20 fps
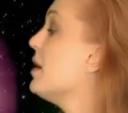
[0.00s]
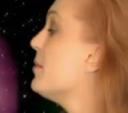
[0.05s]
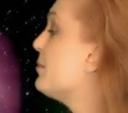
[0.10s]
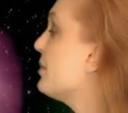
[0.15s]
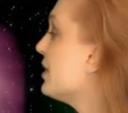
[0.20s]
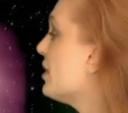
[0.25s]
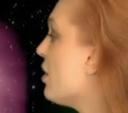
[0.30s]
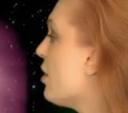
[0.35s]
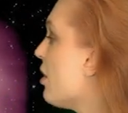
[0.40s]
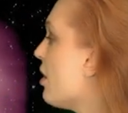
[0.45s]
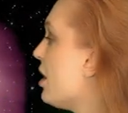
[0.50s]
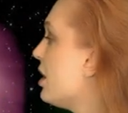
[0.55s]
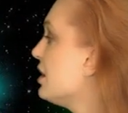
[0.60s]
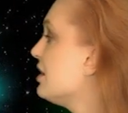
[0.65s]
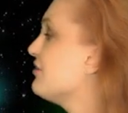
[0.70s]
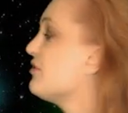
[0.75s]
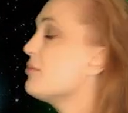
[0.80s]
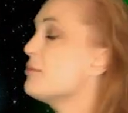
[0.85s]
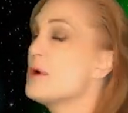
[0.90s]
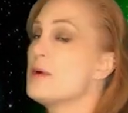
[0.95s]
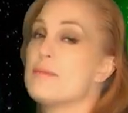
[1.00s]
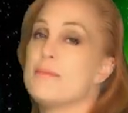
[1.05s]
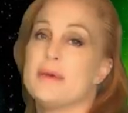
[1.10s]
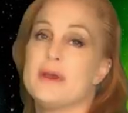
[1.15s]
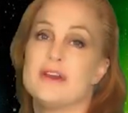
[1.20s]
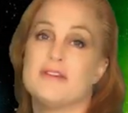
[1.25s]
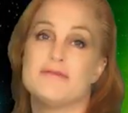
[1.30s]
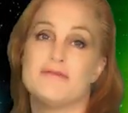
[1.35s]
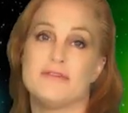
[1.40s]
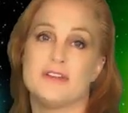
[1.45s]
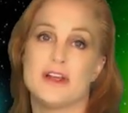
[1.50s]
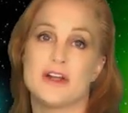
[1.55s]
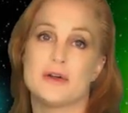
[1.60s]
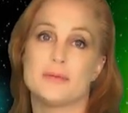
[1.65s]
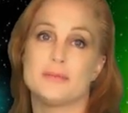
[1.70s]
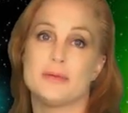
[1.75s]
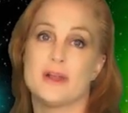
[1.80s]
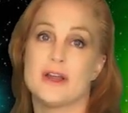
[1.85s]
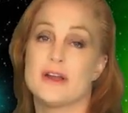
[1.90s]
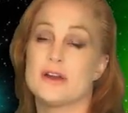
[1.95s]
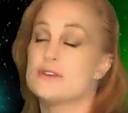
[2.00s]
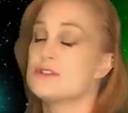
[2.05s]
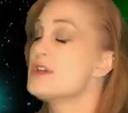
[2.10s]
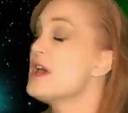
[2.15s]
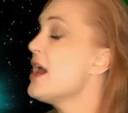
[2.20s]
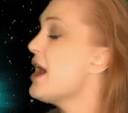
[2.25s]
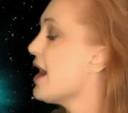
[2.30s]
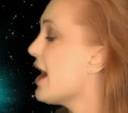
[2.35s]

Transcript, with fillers: but all of them are big flare players,